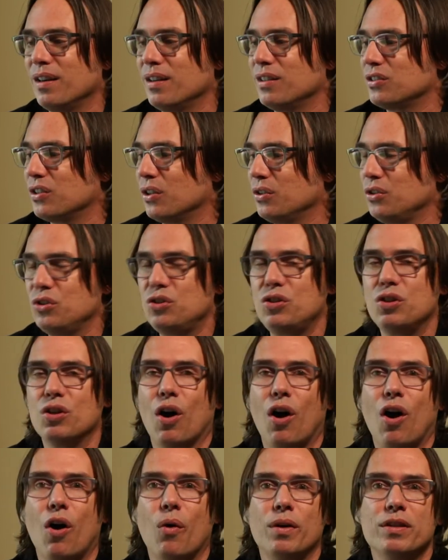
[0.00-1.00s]
So you should
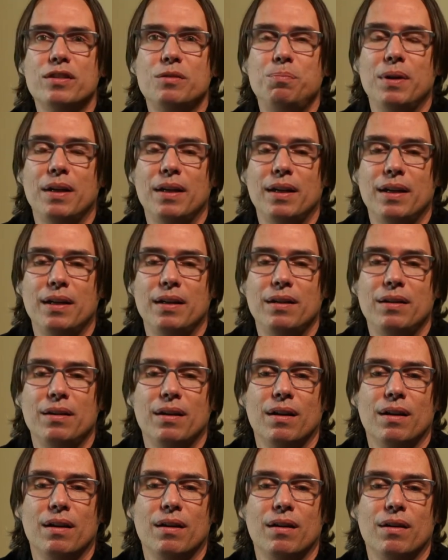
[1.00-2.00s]
always be
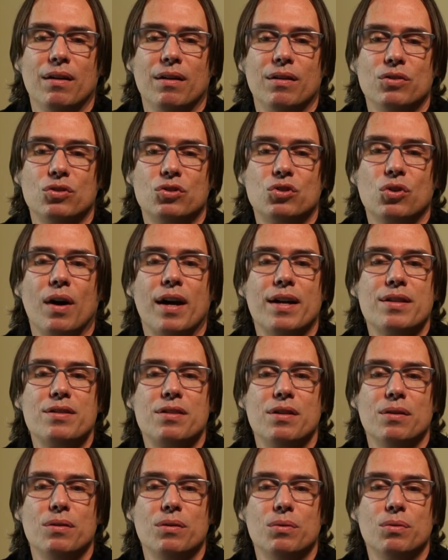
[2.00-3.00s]
trying
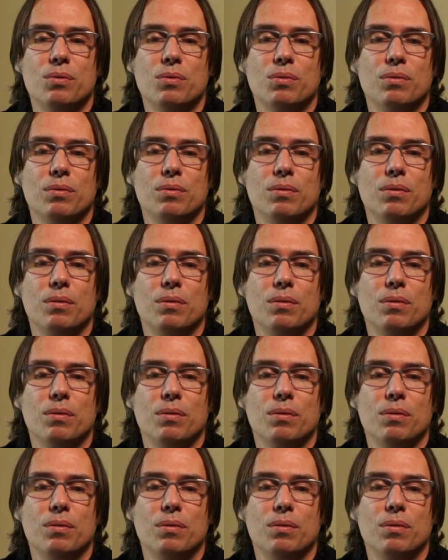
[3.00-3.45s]
to